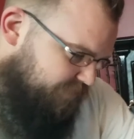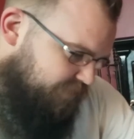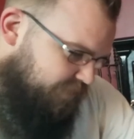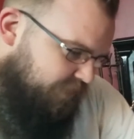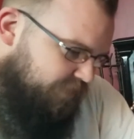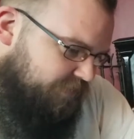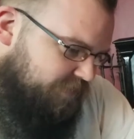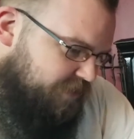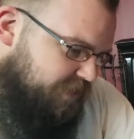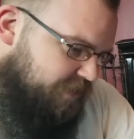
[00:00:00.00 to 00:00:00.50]

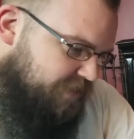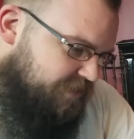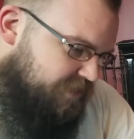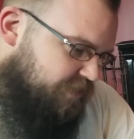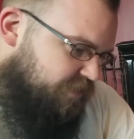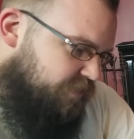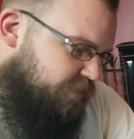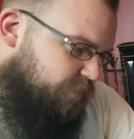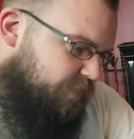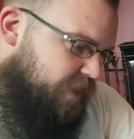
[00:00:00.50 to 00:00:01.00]
on the
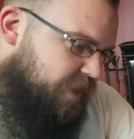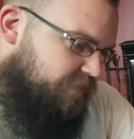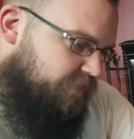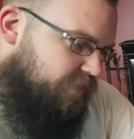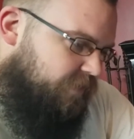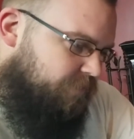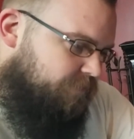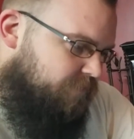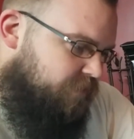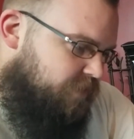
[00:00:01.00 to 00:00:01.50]
TSL, we have
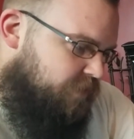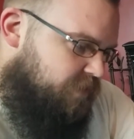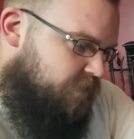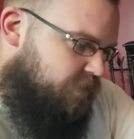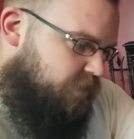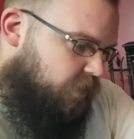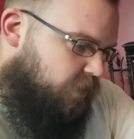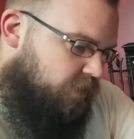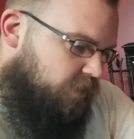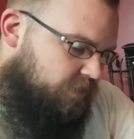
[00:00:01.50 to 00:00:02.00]

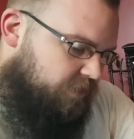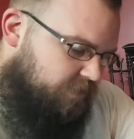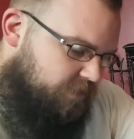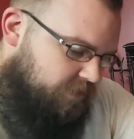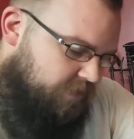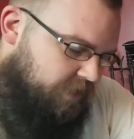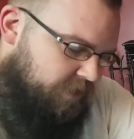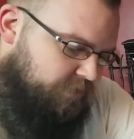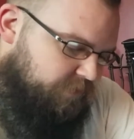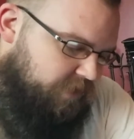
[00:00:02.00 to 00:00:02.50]

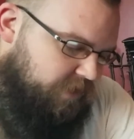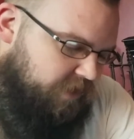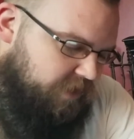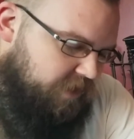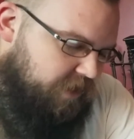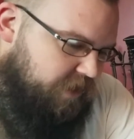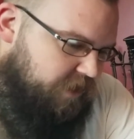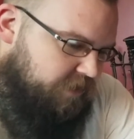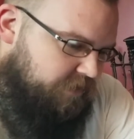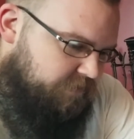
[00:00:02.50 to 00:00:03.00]
I
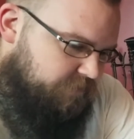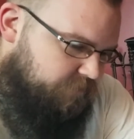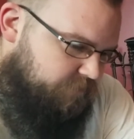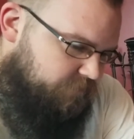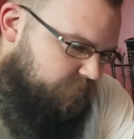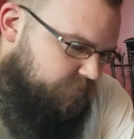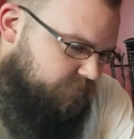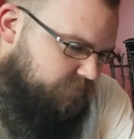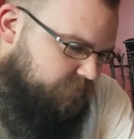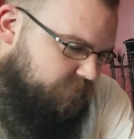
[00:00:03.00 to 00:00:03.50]
created
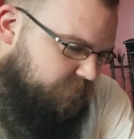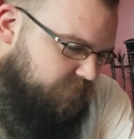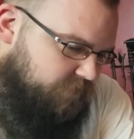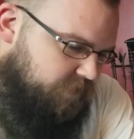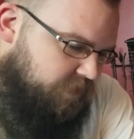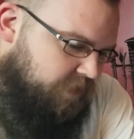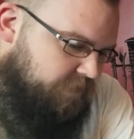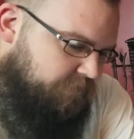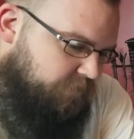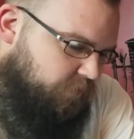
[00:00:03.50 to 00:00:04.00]

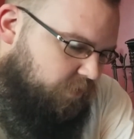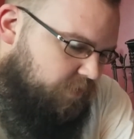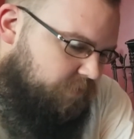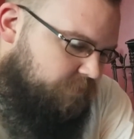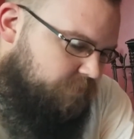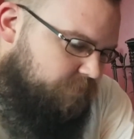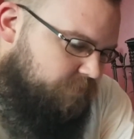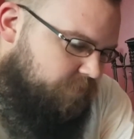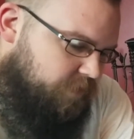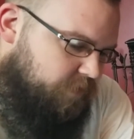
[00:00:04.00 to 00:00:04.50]
a
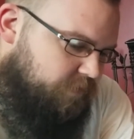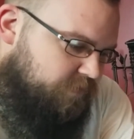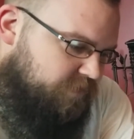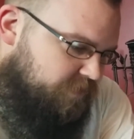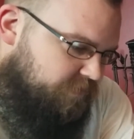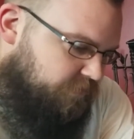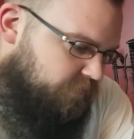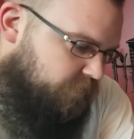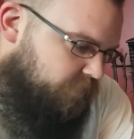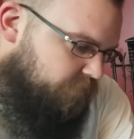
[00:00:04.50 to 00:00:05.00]
forum
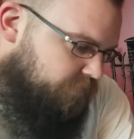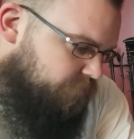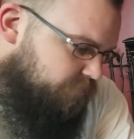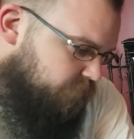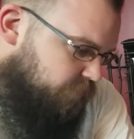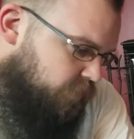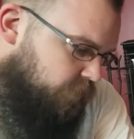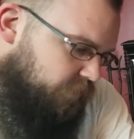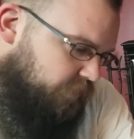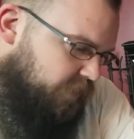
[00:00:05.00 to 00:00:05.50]
post for
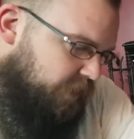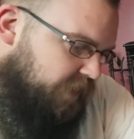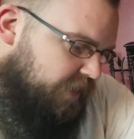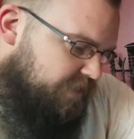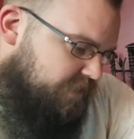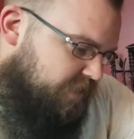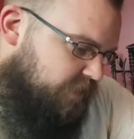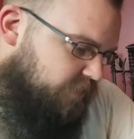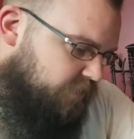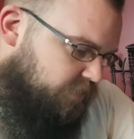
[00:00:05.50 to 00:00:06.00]
all the
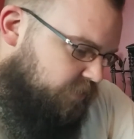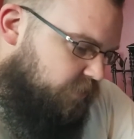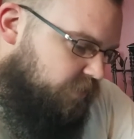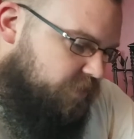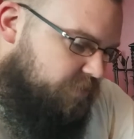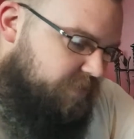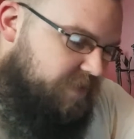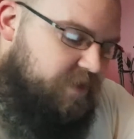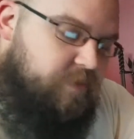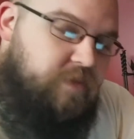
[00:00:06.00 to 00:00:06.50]
guys that are going to
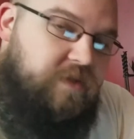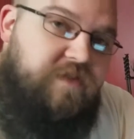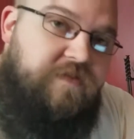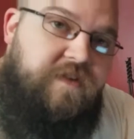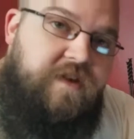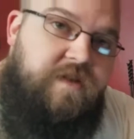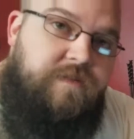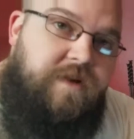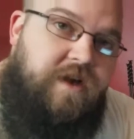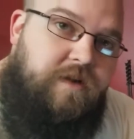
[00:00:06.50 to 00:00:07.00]
be doing
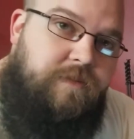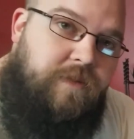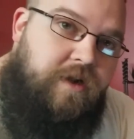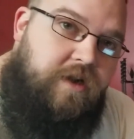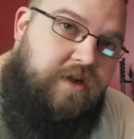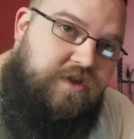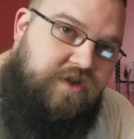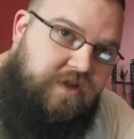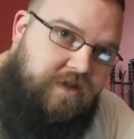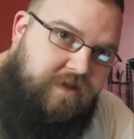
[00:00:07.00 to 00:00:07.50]
the 50-mile
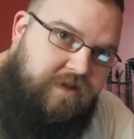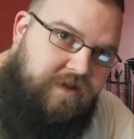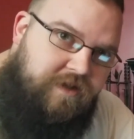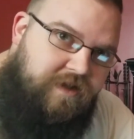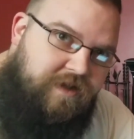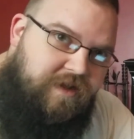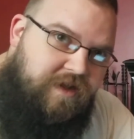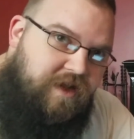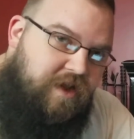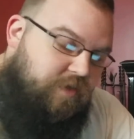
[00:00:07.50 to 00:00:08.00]
march, and
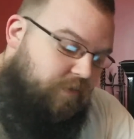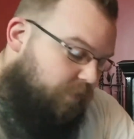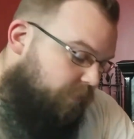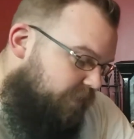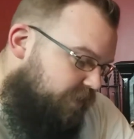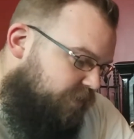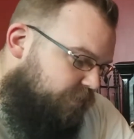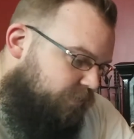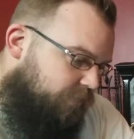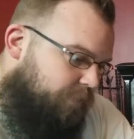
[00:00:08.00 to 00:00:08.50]
where
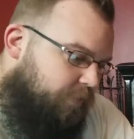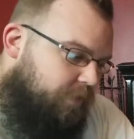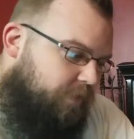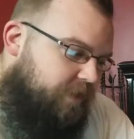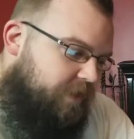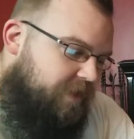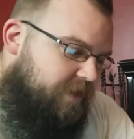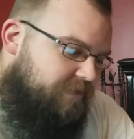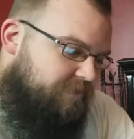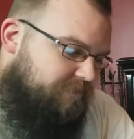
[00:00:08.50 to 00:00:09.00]
we can
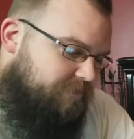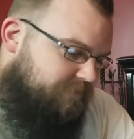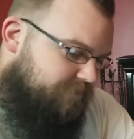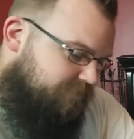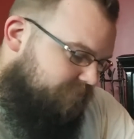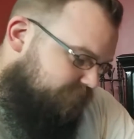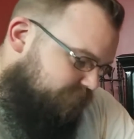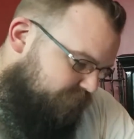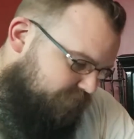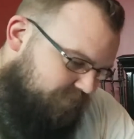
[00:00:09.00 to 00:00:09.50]
report in
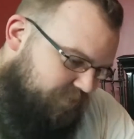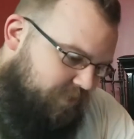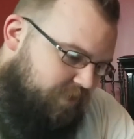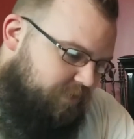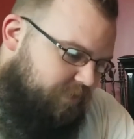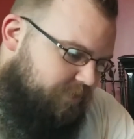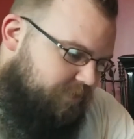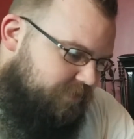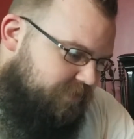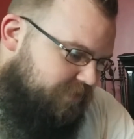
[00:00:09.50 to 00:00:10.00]

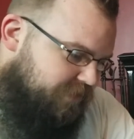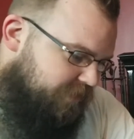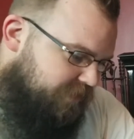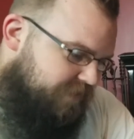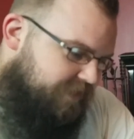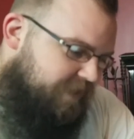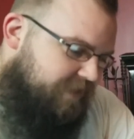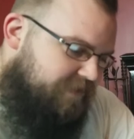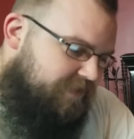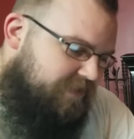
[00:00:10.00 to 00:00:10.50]
struggles,
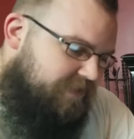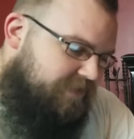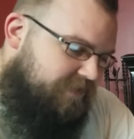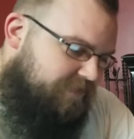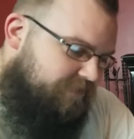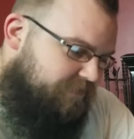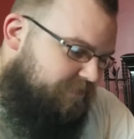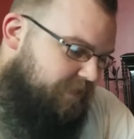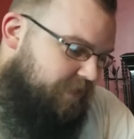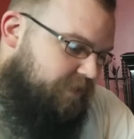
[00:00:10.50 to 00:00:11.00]

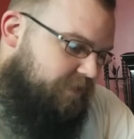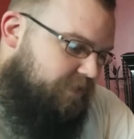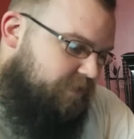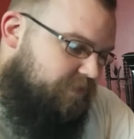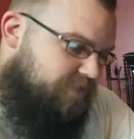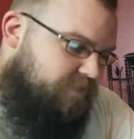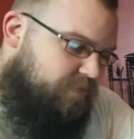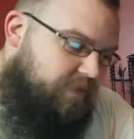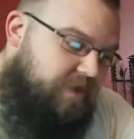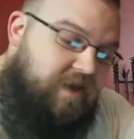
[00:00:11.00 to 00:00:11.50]
successes,
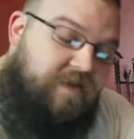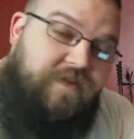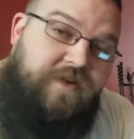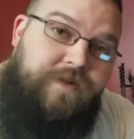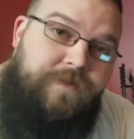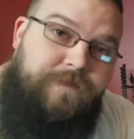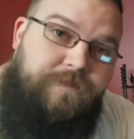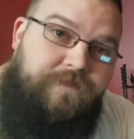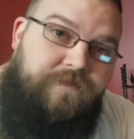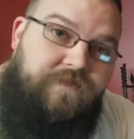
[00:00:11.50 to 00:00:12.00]
failures,
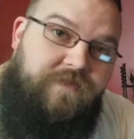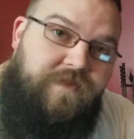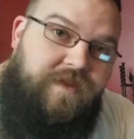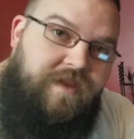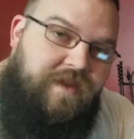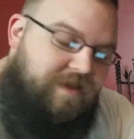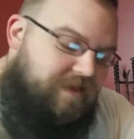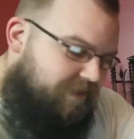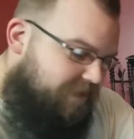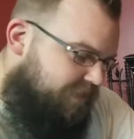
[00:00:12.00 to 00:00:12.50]
whatever.
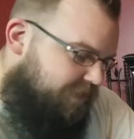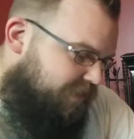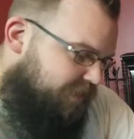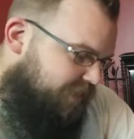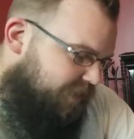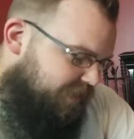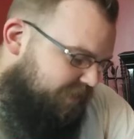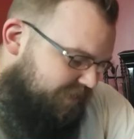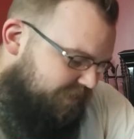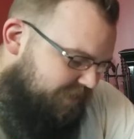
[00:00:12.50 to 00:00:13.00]

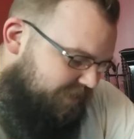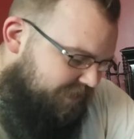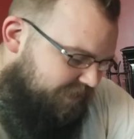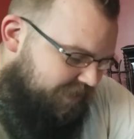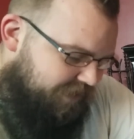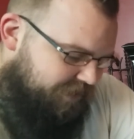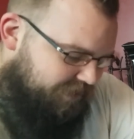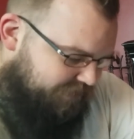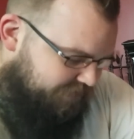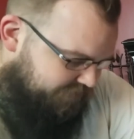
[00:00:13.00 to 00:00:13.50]
And
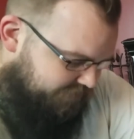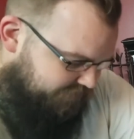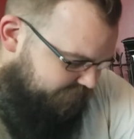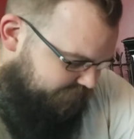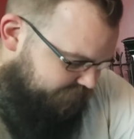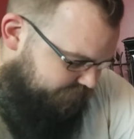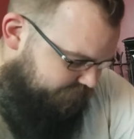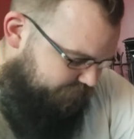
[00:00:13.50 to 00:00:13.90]
Eric,